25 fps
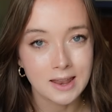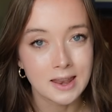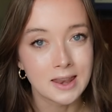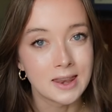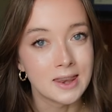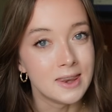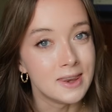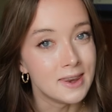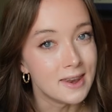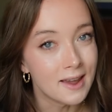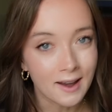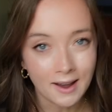
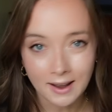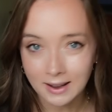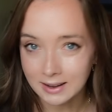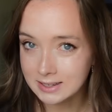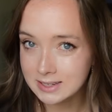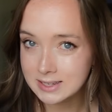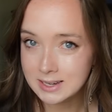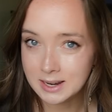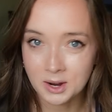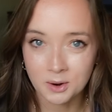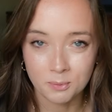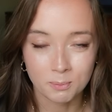
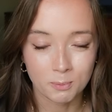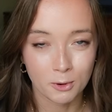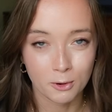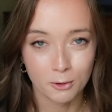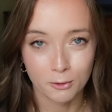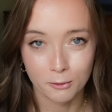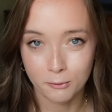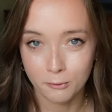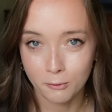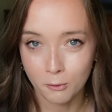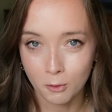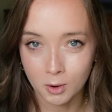not a
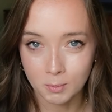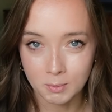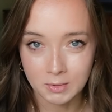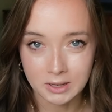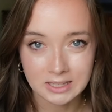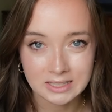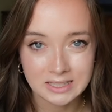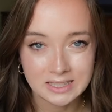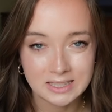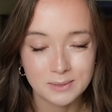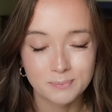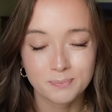
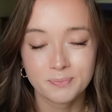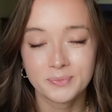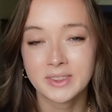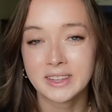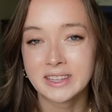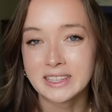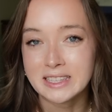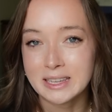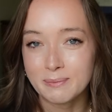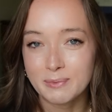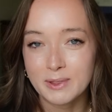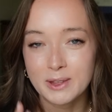performance.
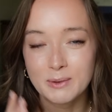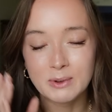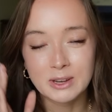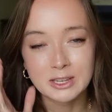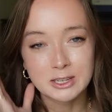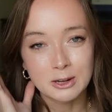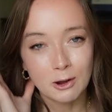Something we